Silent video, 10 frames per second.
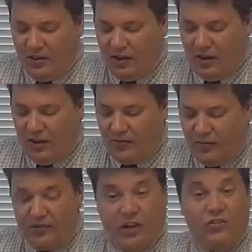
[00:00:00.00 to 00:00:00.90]
of
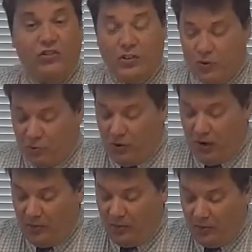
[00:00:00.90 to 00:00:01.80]
discussion that was
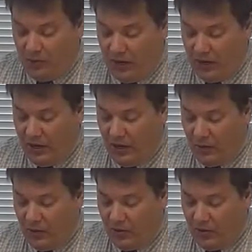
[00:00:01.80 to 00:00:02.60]
prompted by Edward